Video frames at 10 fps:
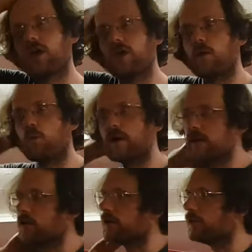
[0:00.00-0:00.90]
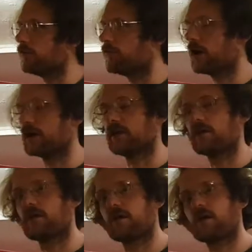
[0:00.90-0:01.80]
in the wind and the rain.
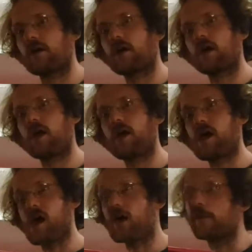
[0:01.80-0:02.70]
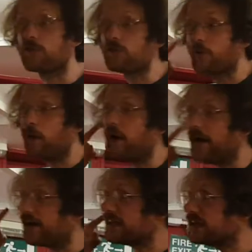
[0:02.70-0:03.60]
And the
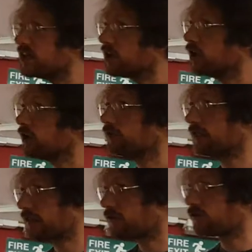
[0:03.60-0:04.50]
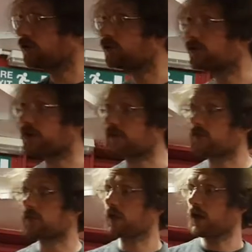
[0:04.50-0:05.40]
squire, he heard these stories.
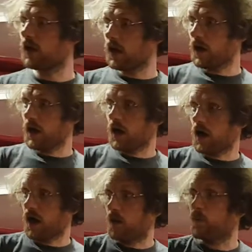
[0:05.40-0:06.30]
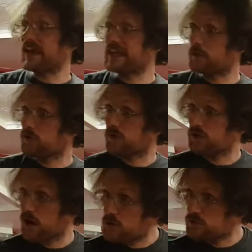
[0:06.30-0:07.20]
And when he was
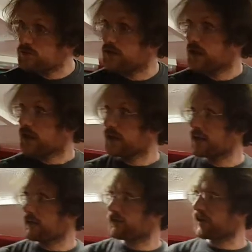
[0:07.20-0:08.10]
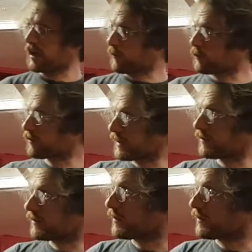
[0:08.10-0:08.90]
alone in his house, sat at